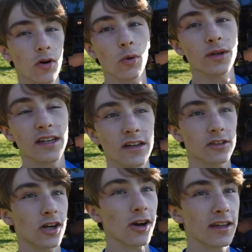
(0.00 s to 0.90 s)
or deer or
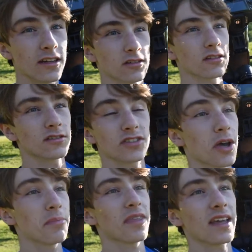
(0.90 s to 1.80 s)
turkey or
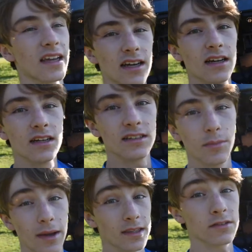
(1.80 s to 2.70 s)
something
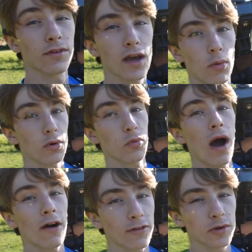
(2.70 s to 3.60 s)
to make this video
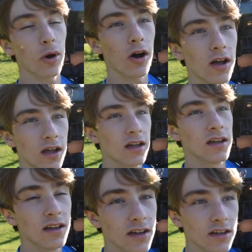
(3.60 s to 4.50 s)
worthwhile for you all.
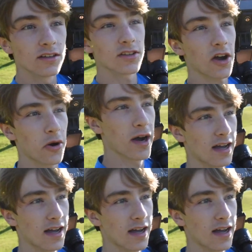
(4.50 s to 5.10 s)
So